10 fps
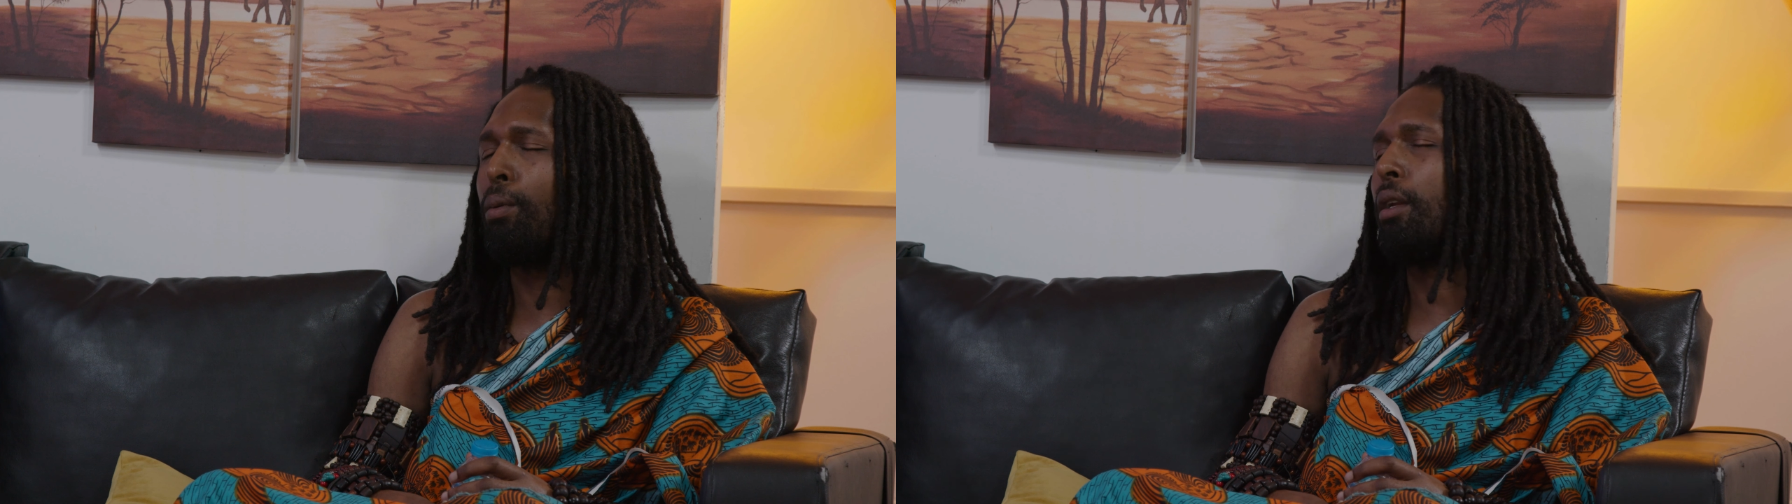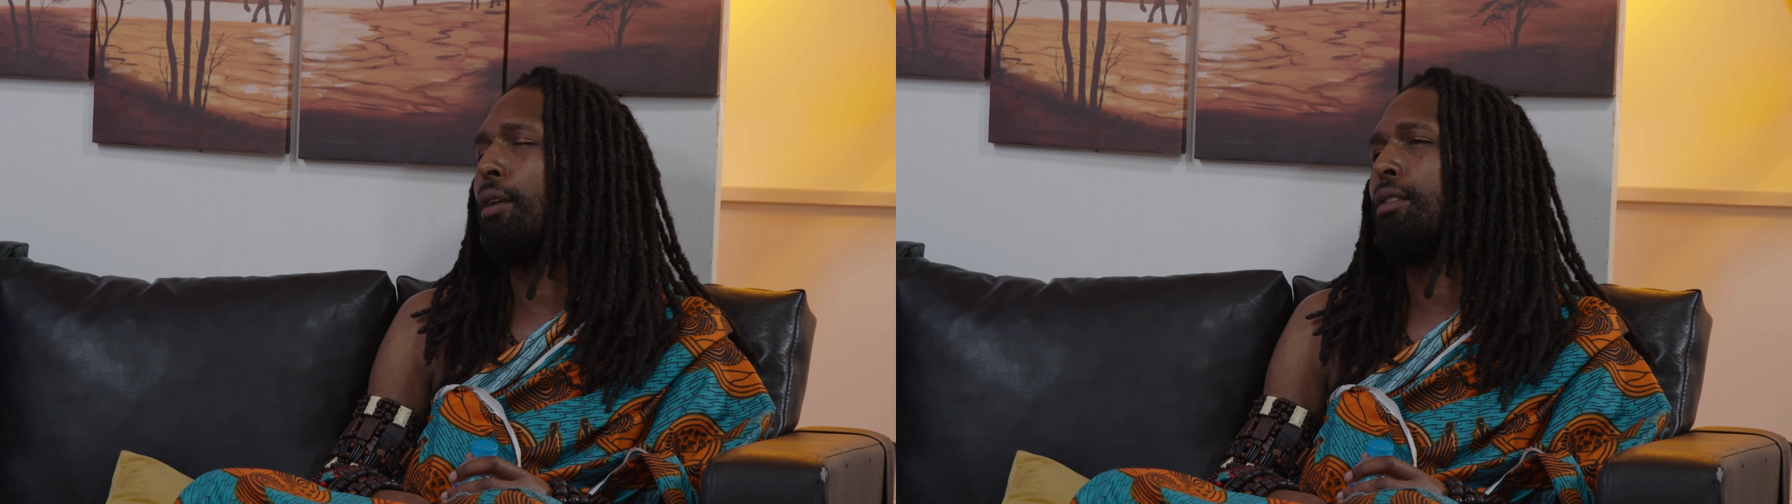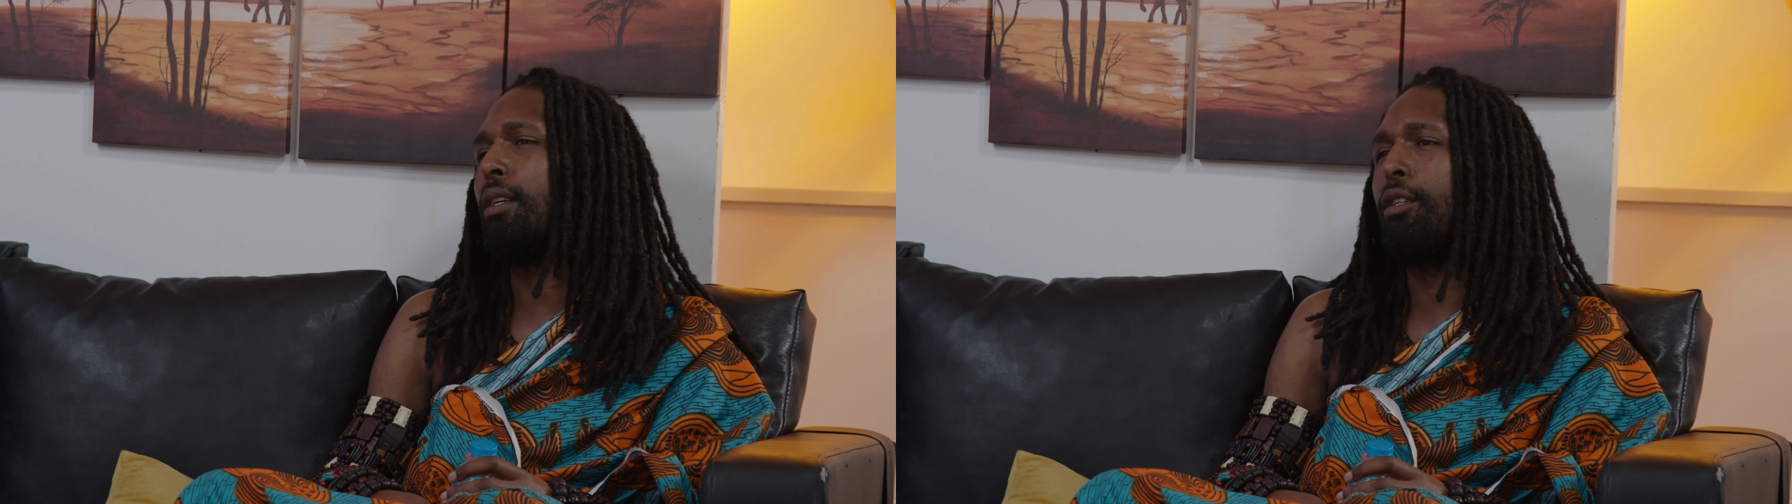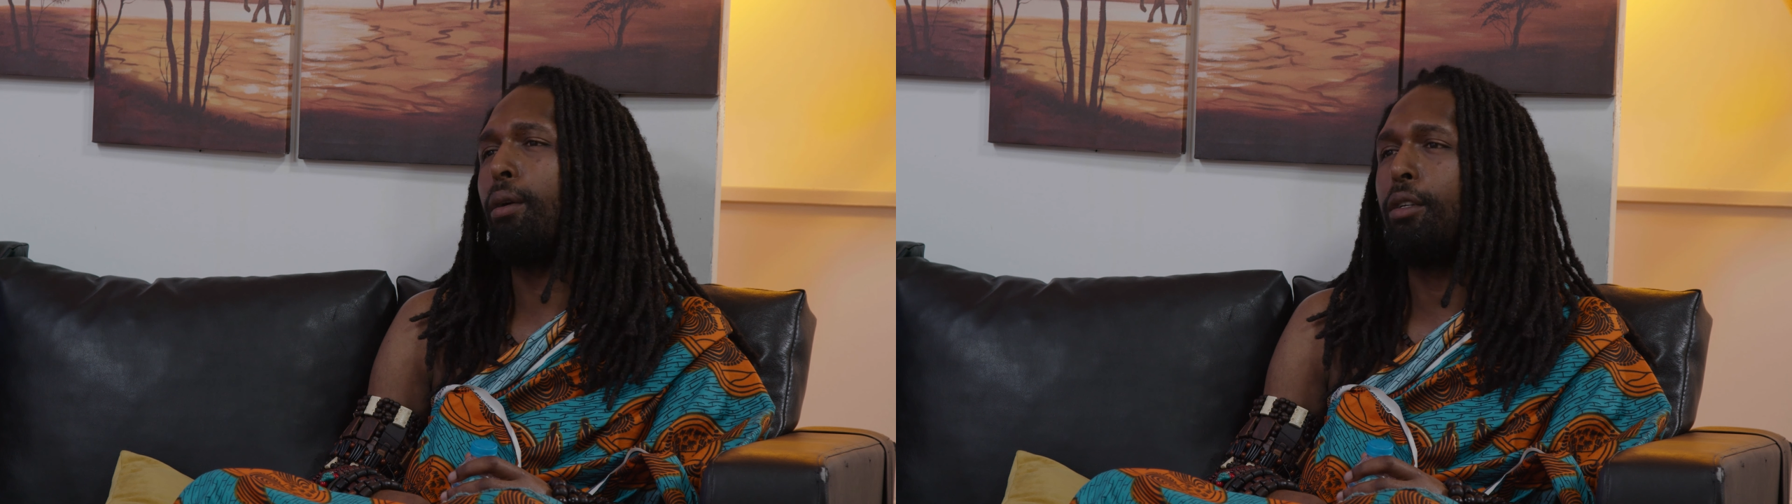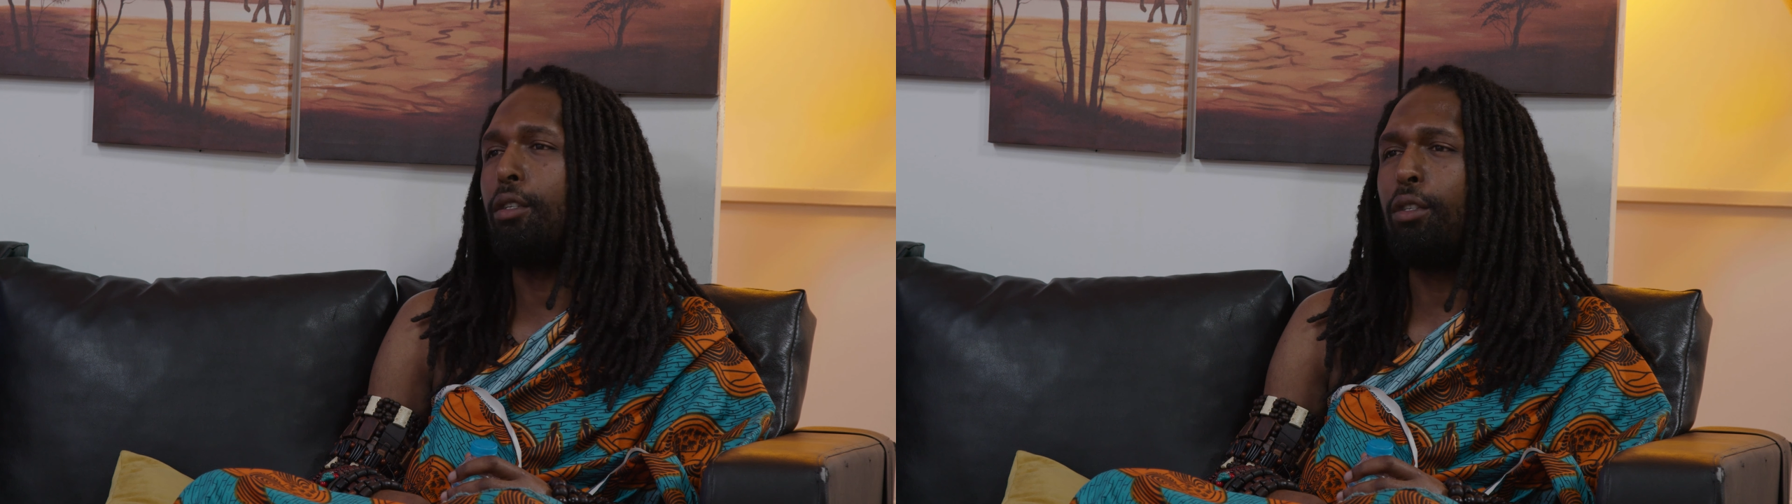one of those
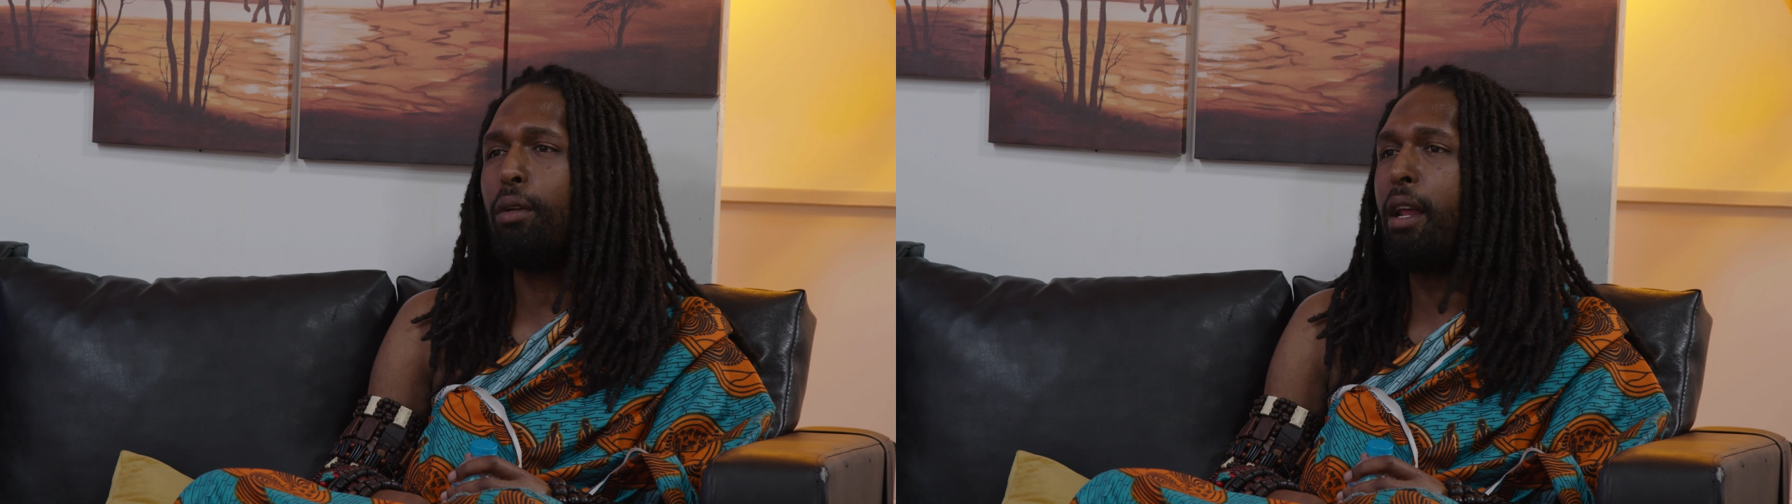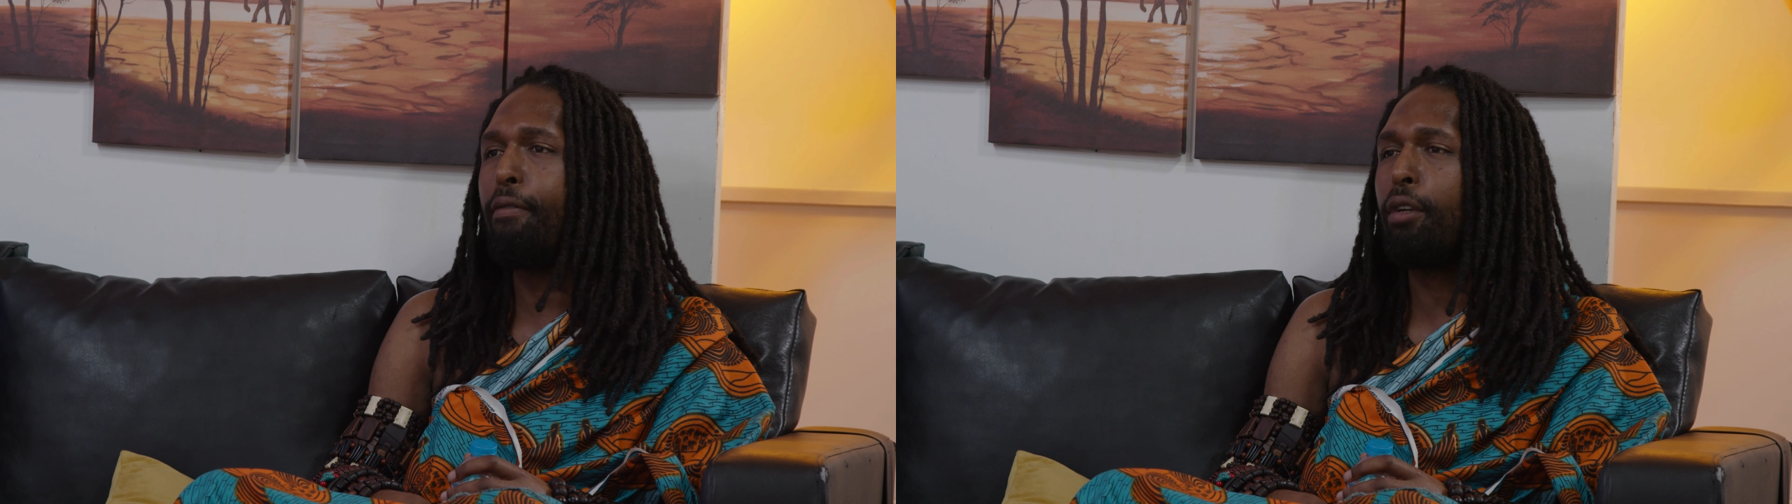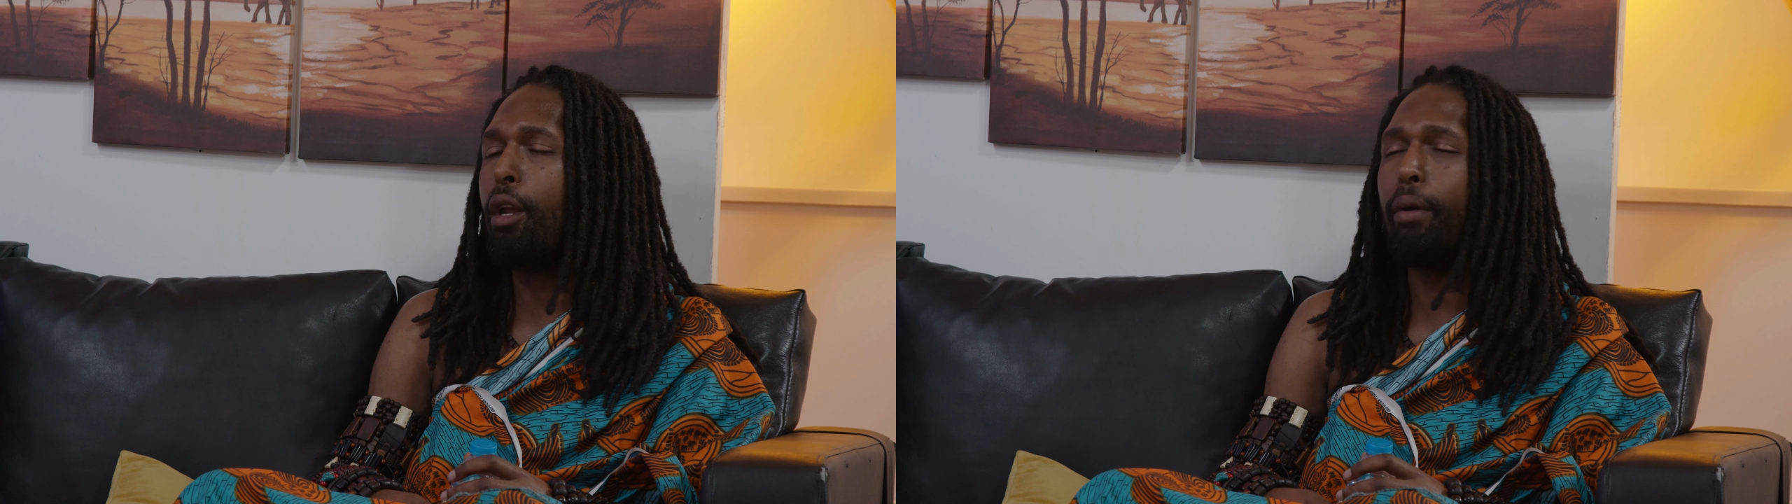situations you never